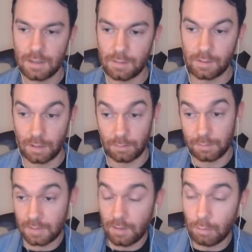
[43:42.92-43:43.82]
this kind
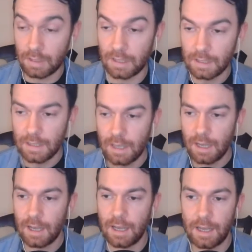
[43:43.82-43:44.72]
of tyranny.
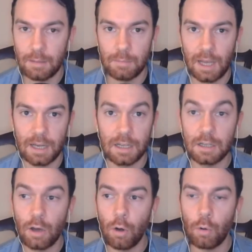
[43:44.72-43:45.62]
And I
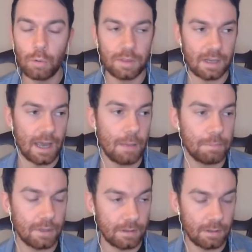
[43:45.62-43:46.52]
know the
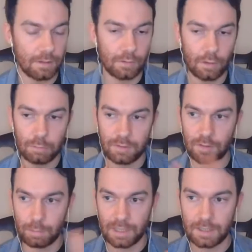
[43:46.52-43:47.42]
gap, there's always
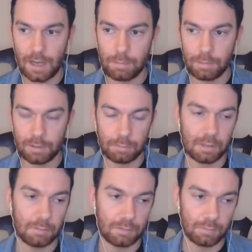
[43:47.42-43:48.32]
this big gap
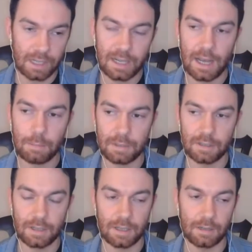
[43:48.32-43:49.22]
between what really
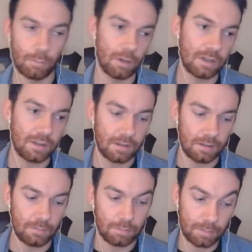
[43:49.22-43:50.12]
happened and what
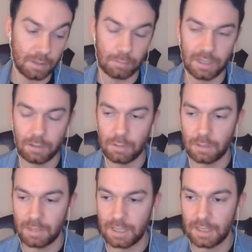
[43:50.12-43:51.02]
you will hear in
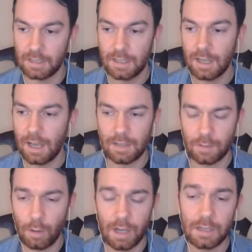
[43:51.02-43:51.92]
the media. And
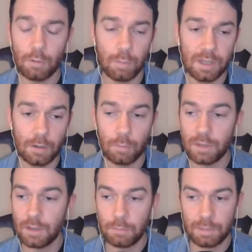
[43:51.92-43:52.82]
so I know
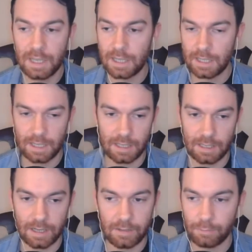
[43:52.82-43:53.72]
without being in
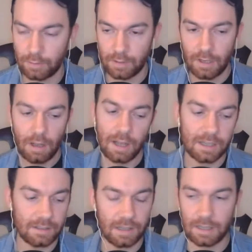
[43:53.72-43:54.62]
Lesvos, I
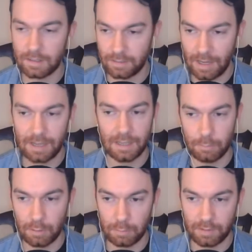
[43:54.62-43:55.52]
can tell exactly
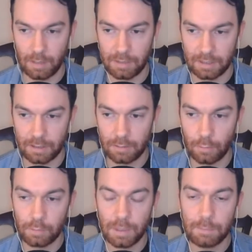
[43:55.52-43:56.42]
what was happening there.
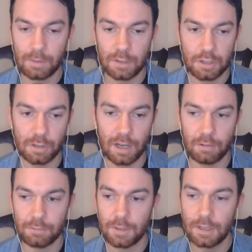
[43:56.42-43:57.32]
Those people should
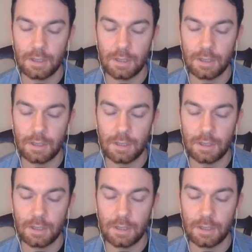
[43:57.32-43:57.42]
have,